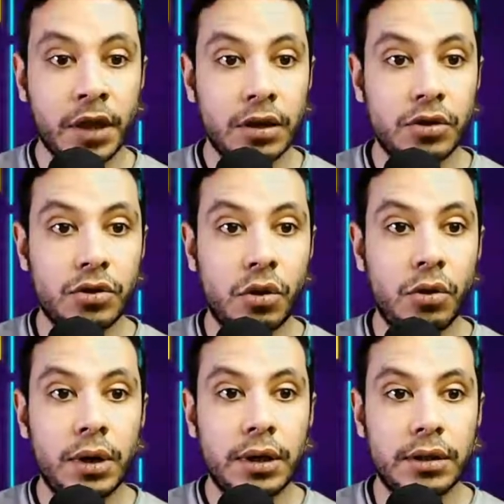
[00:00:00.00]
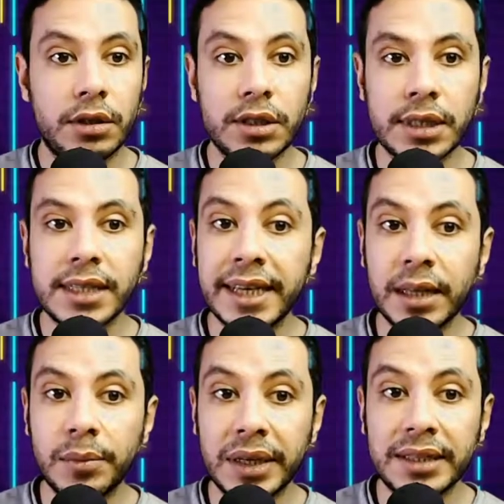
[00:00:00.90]
So there is a single
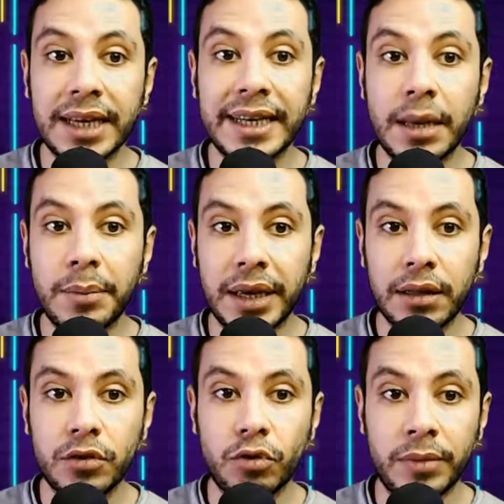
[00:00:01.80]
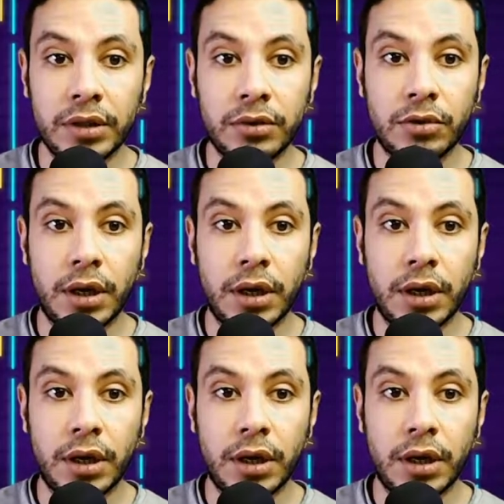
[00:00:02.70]
bed in a male dormitory,